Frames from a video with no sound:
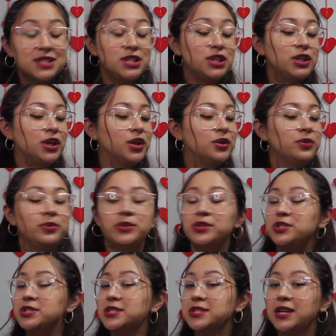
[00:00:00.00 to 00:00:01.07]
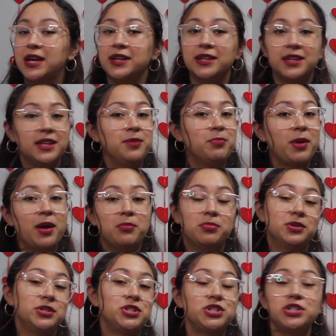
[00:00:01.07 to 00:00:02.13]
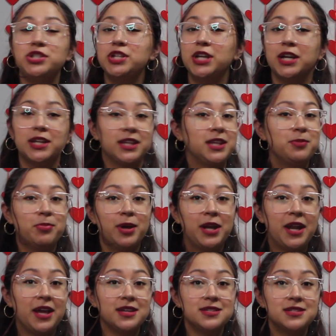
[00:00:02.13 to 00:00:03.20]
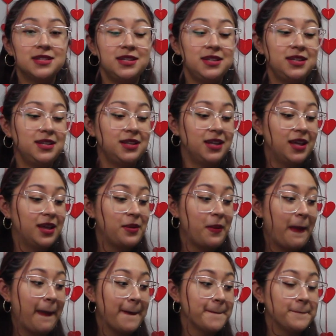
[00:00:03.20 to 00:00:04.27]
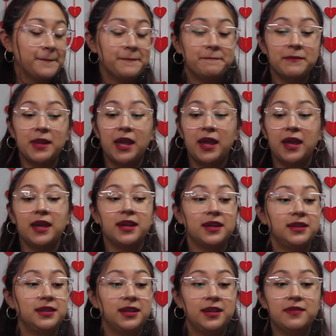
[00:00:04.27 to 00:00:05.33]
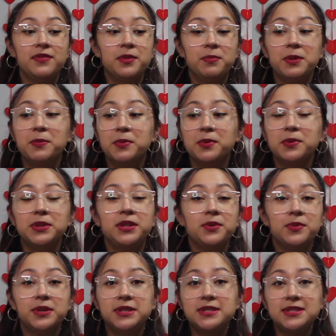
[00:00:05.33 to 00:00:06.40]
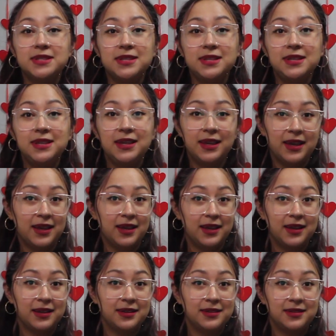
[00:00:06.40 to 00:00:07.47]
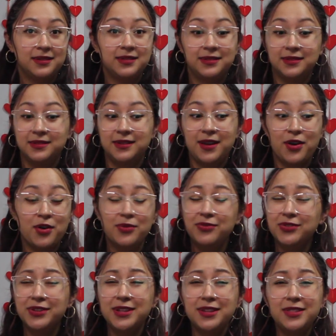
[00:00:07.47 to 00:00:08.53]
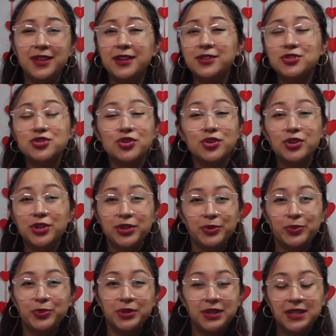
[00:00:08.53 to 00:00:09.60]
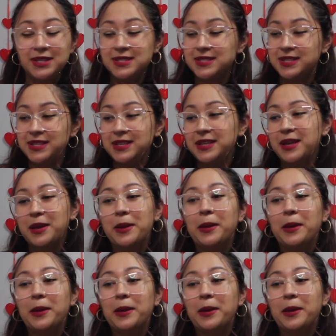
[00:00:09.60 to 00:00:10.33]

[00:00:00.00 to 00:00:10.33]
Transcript: you just gotta keep on pushing, you gotta keep on asking, and give the people what they want to see, and hopefully they enjoy what they see.